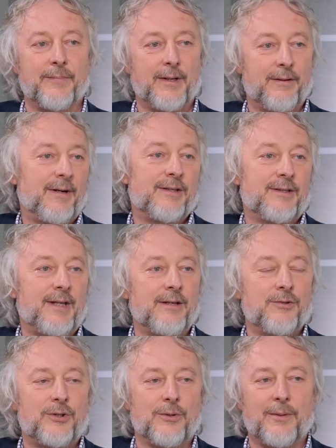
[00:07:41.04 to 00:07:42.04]

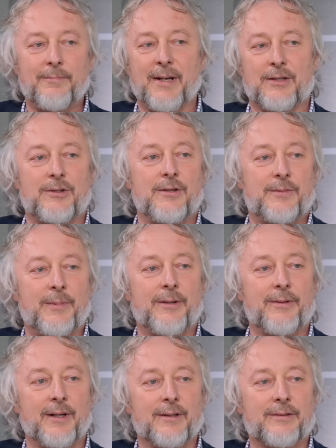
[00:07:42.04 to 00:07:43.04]
residential and mixed-use
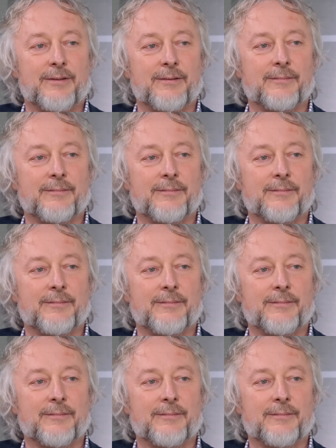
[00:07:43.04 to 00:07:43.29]
buildings.